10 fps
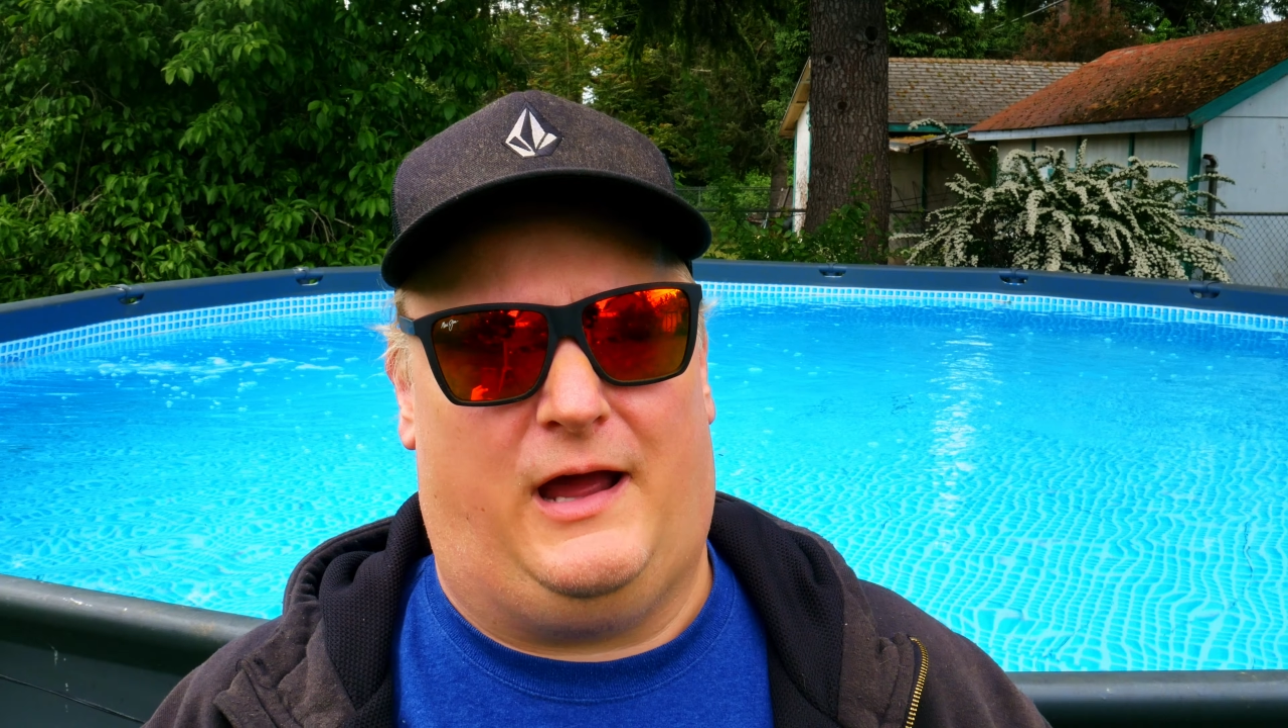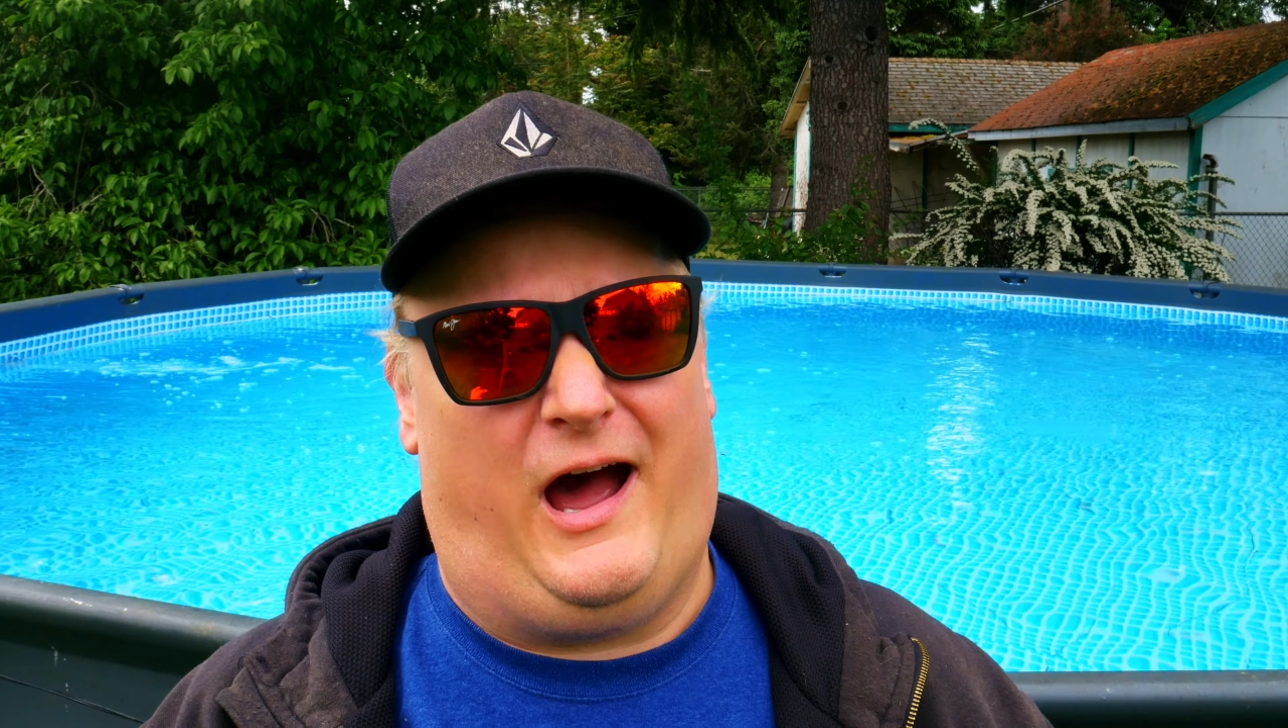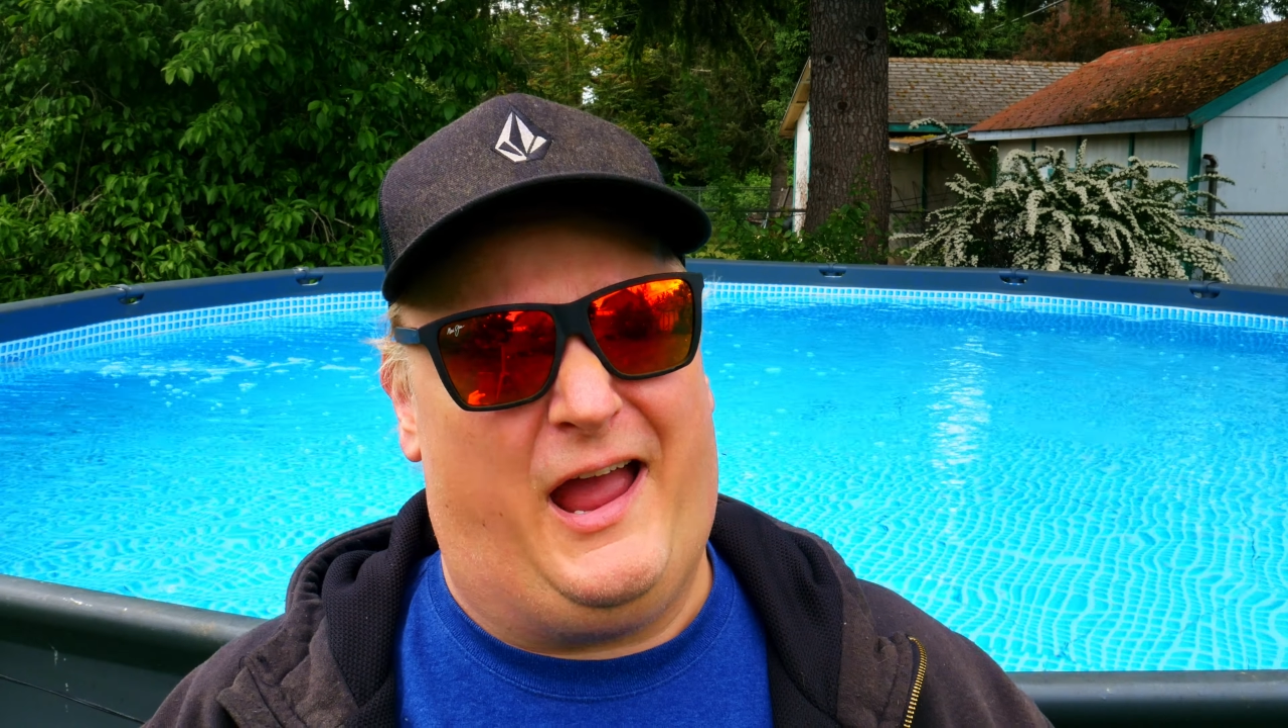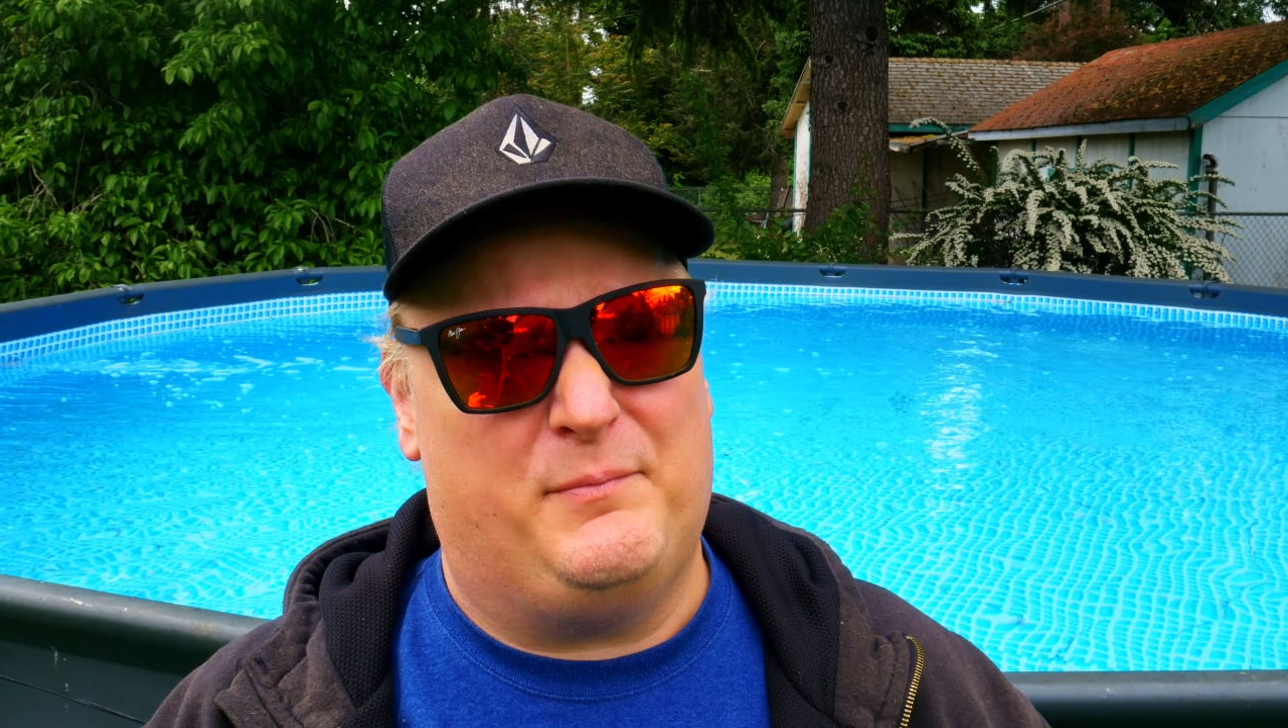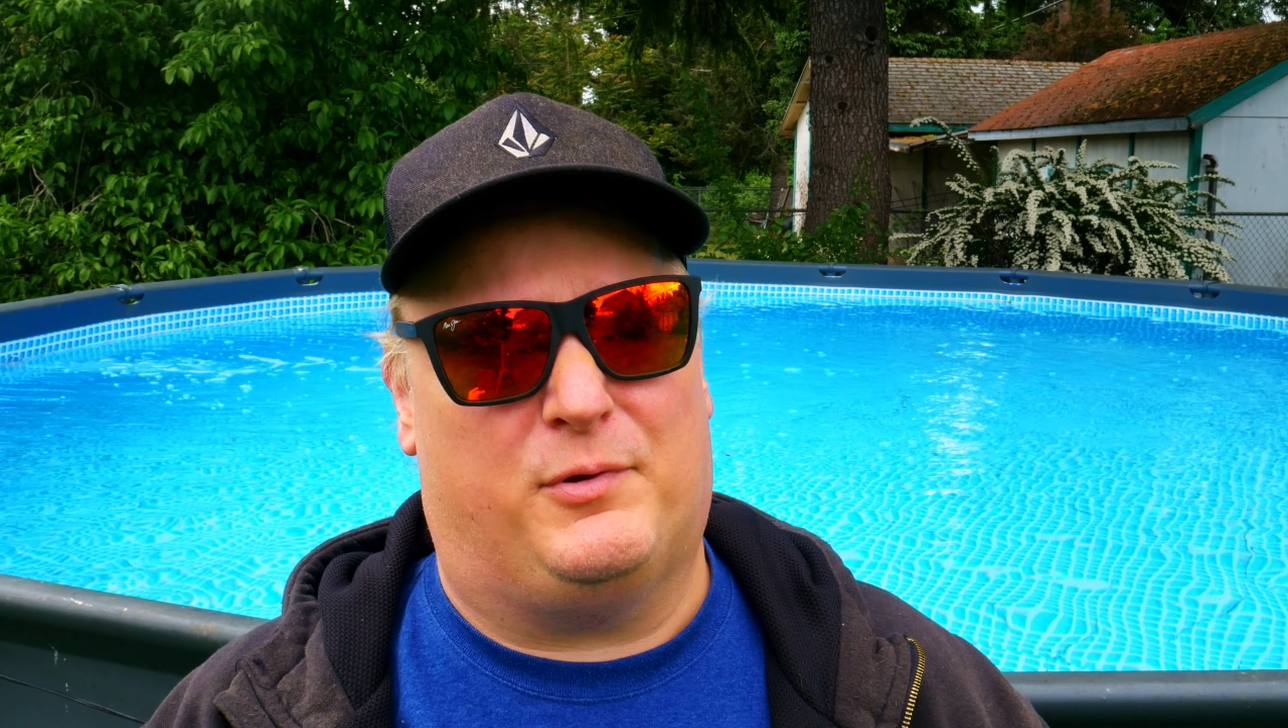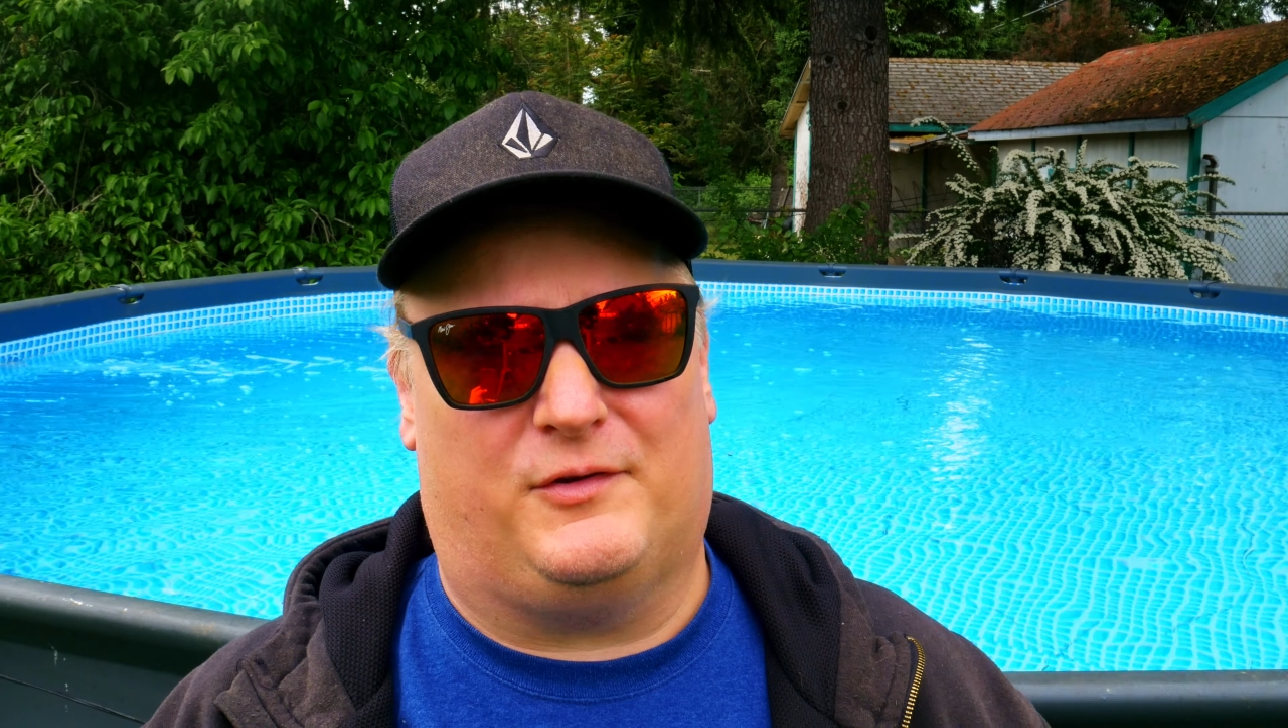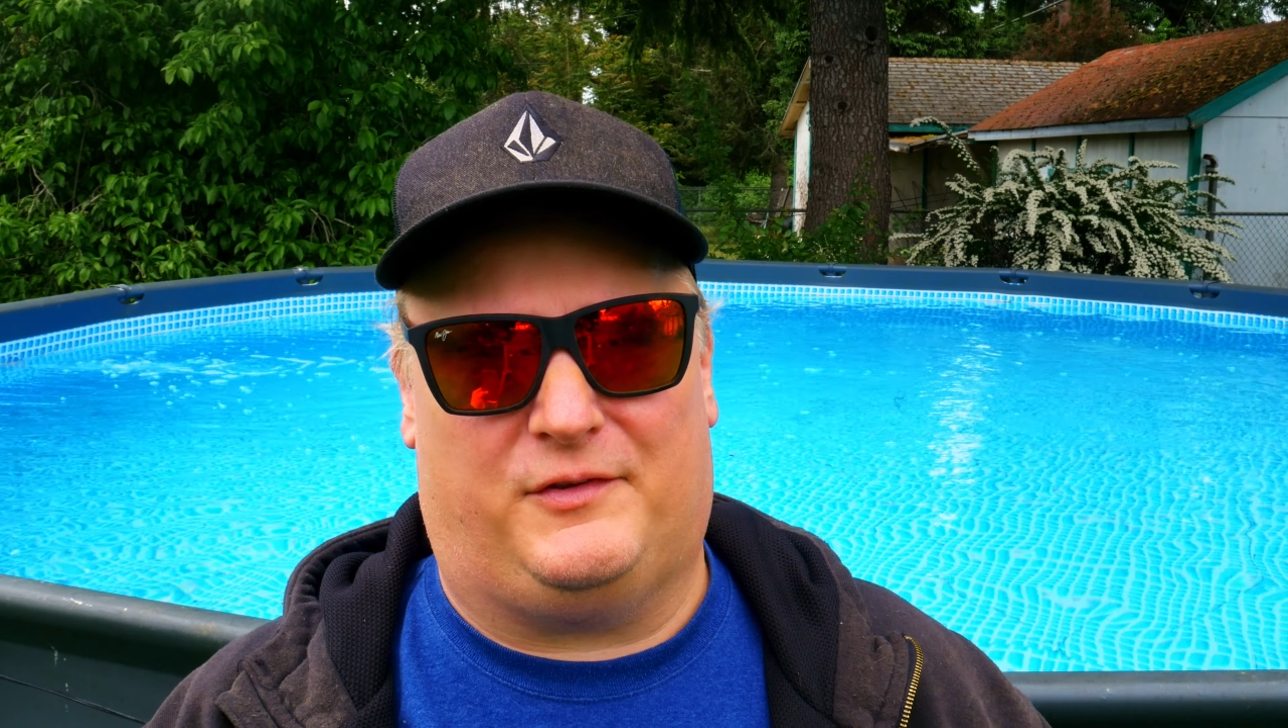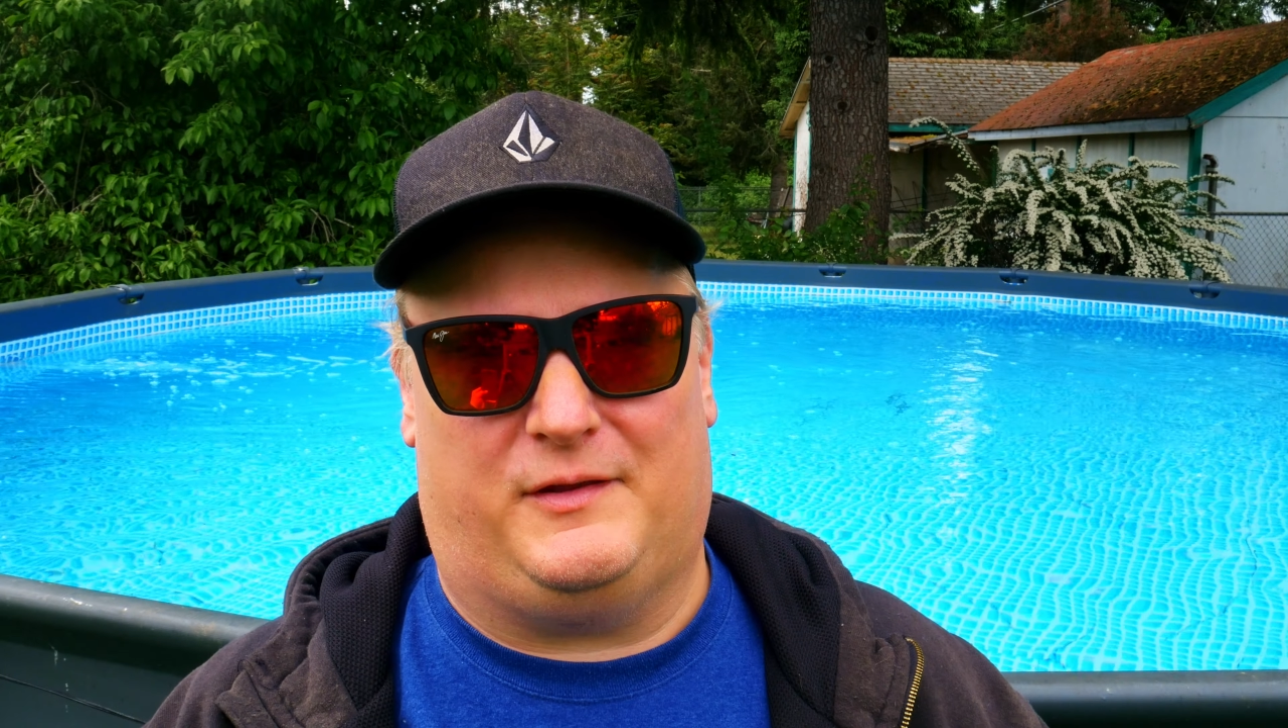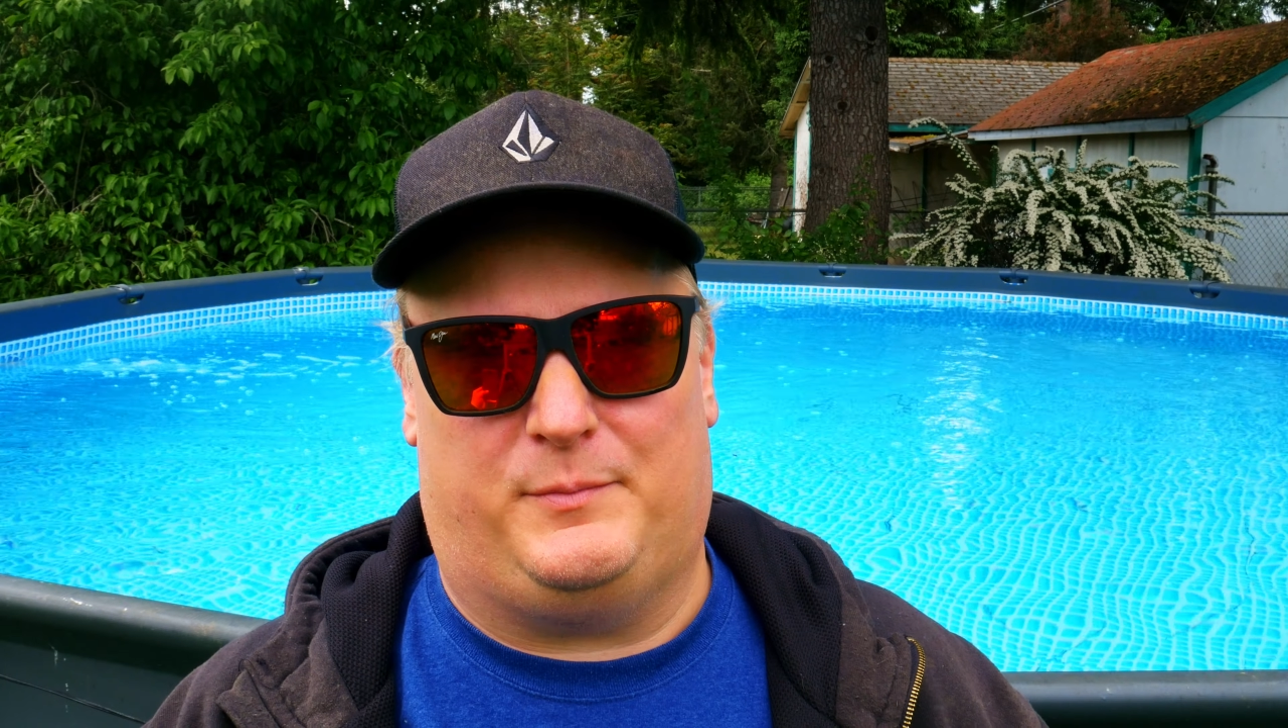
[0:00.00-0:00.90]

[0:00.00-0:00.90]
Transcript: I personally